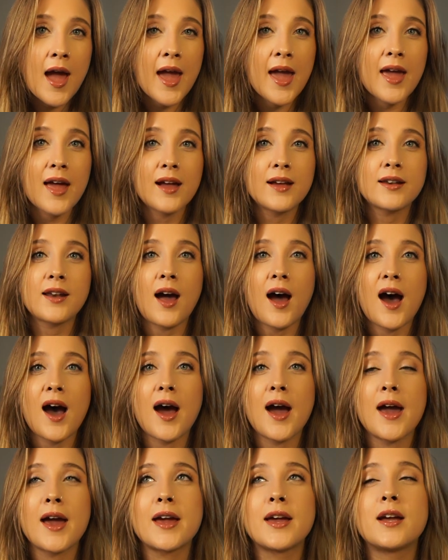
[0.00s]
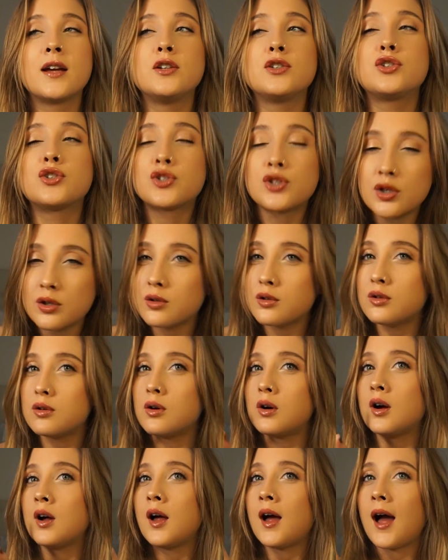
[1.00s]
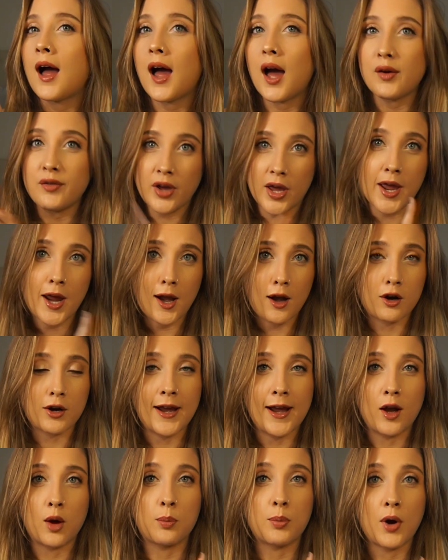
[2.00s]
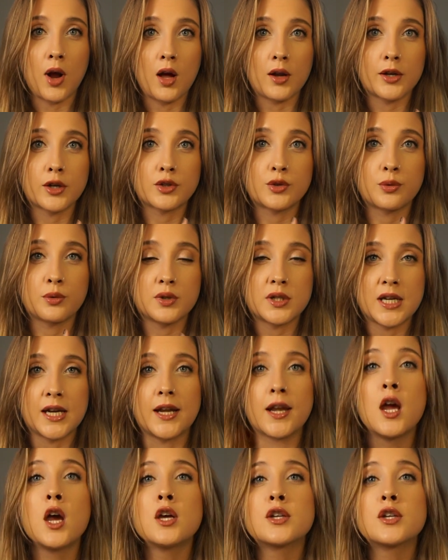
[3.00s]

and I do have a hair care product routine.